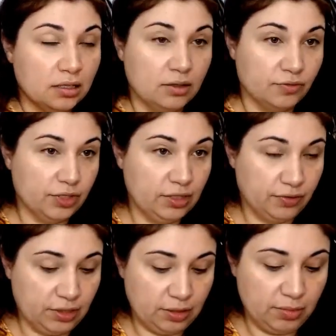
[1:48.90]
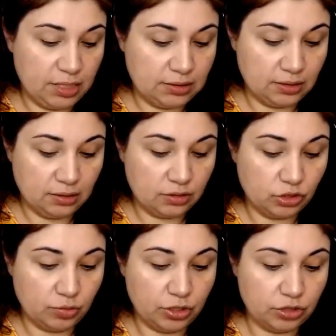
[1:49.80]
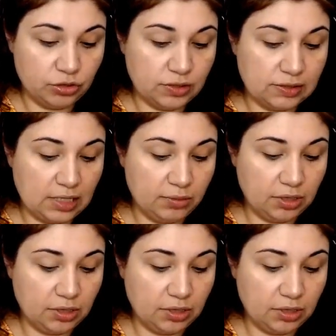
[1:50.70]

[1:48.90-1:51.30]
Really, really amazing. So I'm gonna do the same